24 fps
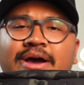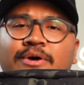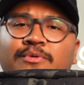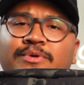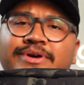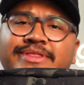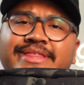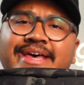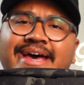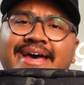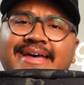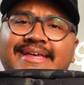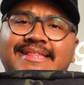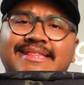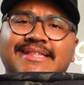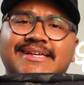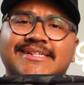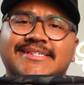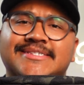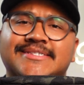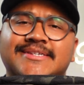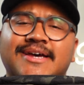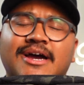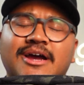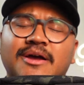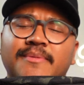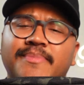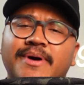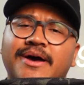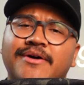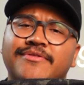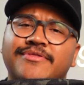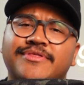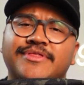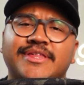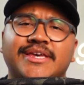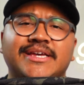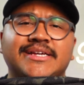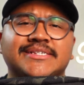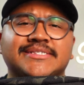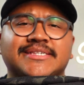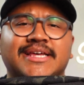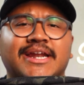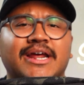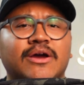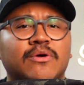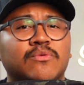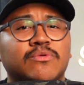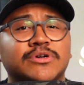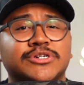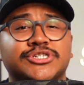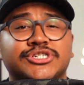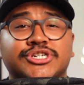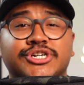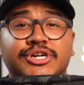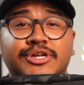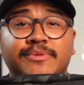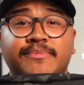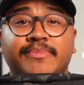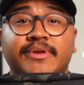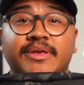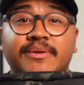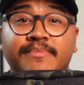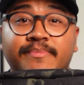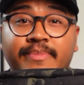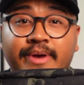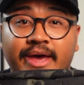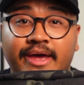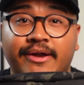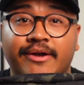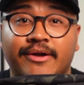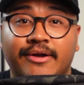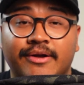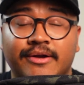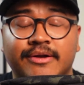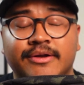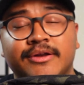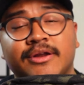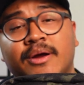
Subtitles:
with that, let's talk about things that I wish could be better.